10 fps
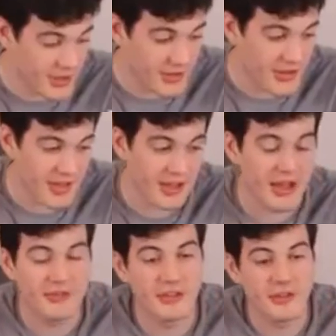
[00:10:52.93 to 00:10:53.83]
only thing
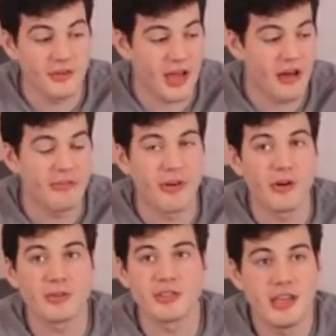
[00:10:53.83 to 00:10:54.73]
left to do now,
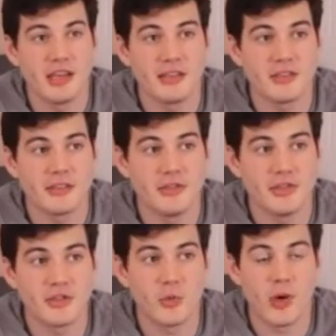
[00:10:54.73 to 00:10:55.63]
folks, is
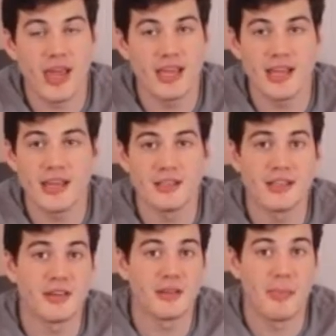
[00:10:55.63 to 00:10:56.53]
just wait
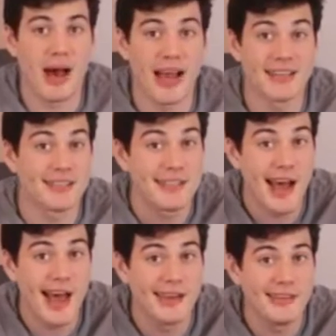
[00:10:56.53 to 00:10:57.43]
until the pie is
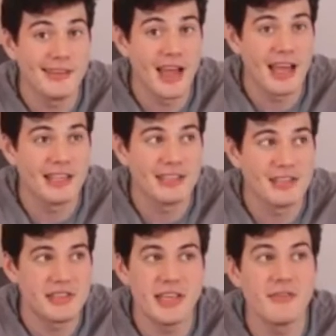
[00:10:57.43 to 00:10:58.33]
done and
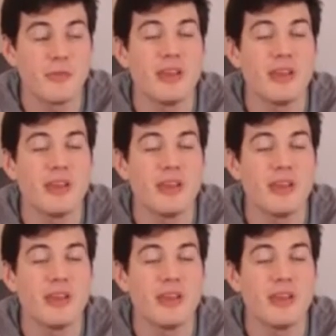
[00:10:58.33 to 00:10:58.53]
see